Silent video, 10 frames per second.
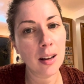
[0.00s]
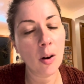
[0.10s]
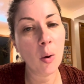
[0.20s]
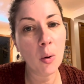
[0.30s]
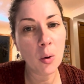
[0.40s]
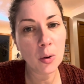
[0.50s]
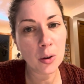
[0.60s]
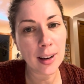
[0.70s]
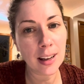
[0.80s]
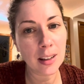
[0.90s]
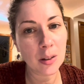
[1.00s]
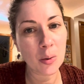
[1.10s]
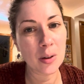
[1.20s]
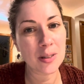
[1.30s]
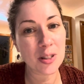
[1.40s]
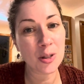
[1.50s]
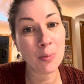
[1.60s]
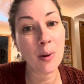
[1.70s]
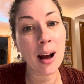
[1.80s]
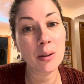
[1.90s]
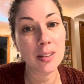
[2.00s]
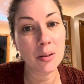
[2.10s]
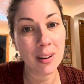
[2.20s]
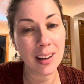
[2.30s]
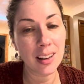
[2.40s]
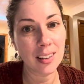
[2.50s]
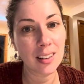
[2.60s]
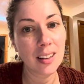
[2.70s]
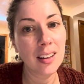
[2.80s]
whole grain or sprouted grain